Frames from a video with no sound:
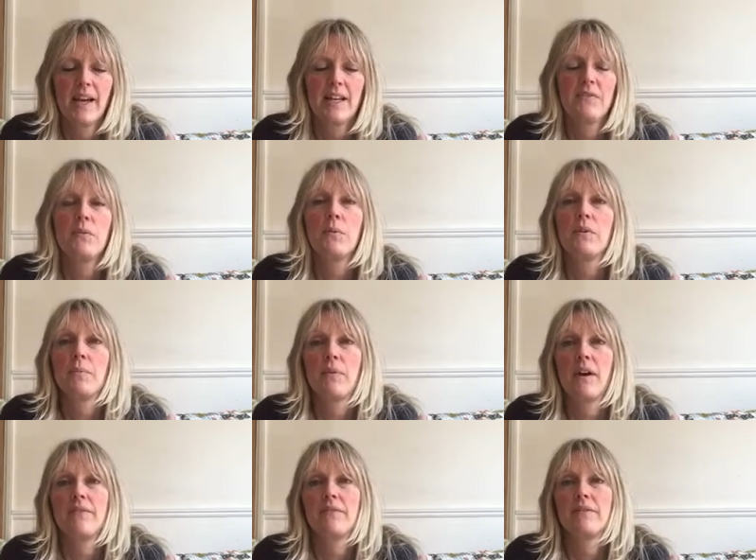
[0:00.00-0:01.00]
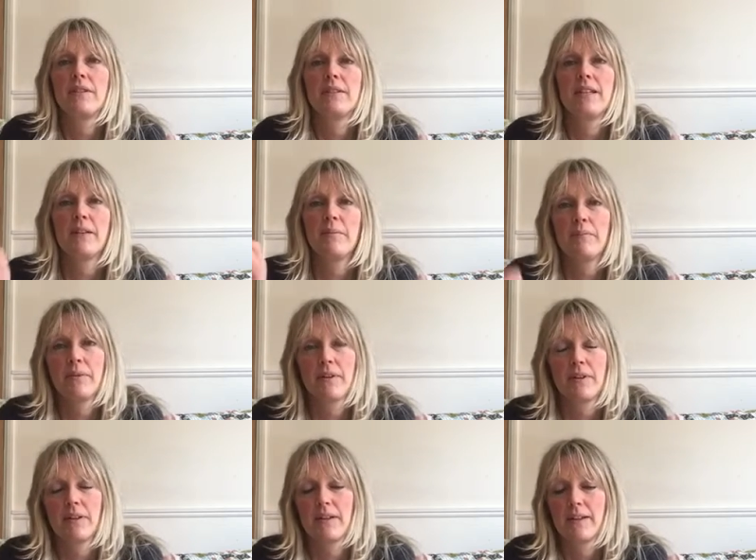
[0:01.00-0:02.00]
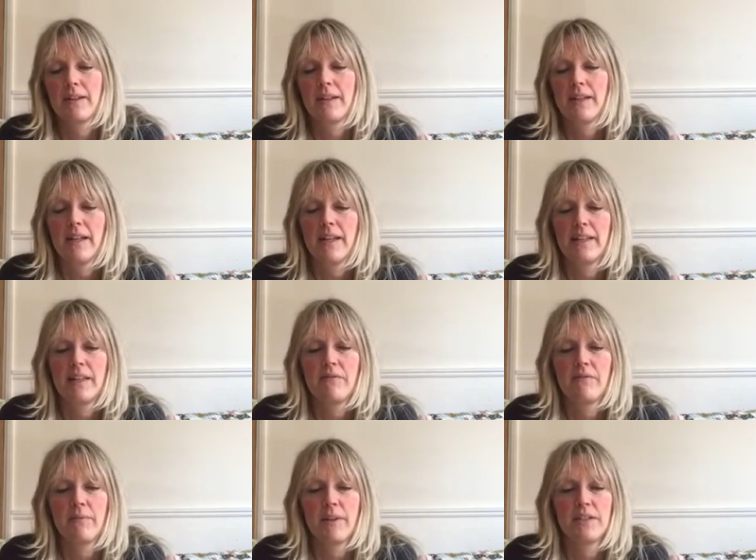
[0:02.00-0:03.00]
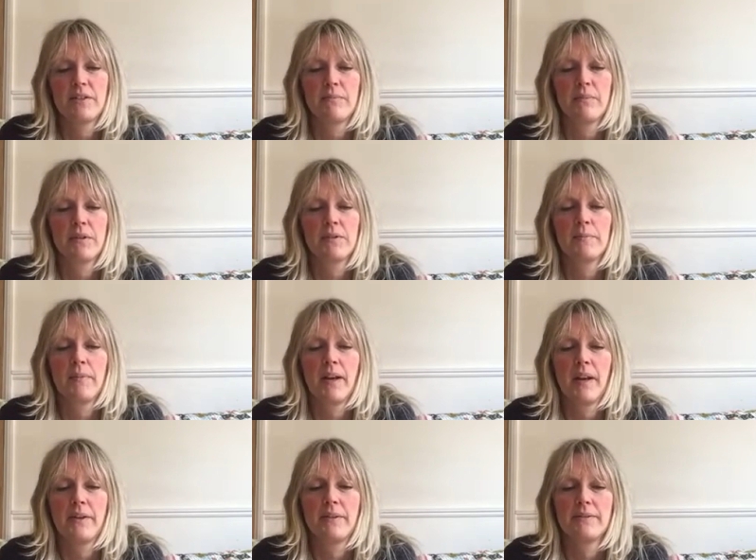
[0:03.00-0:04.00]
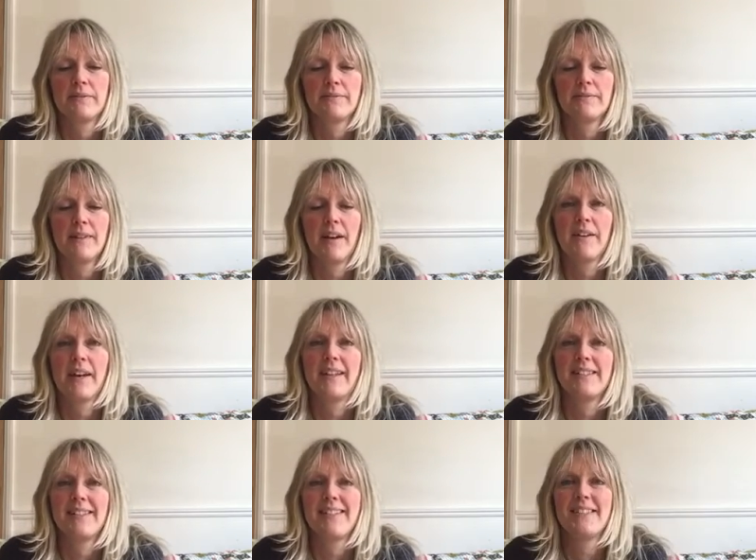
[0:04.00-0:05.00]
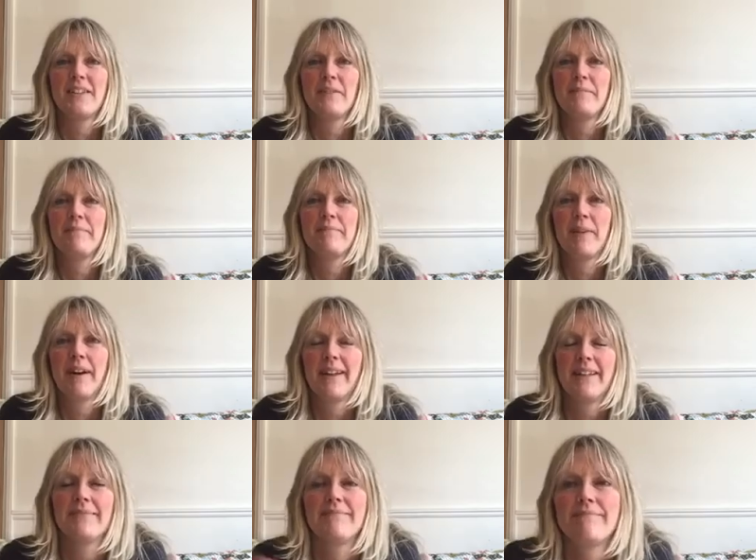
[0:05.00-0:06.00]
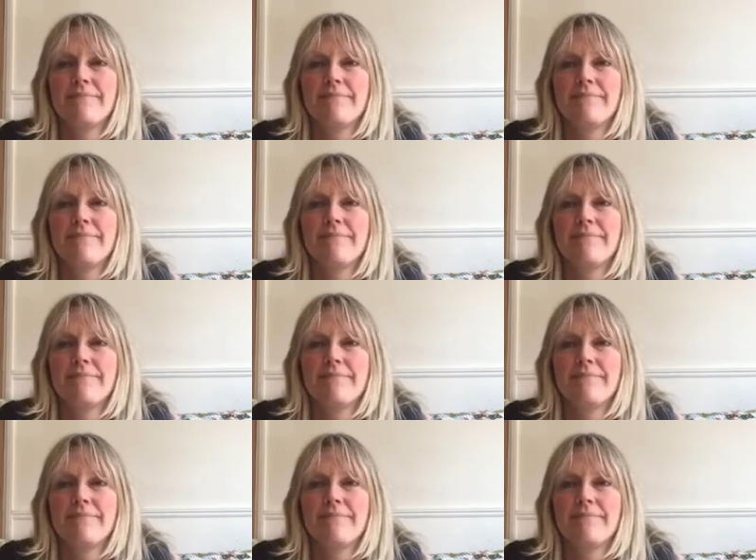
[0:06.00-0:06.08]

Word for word: And if you want a private reading, book in the information box below. Okay, see you soon. Bye.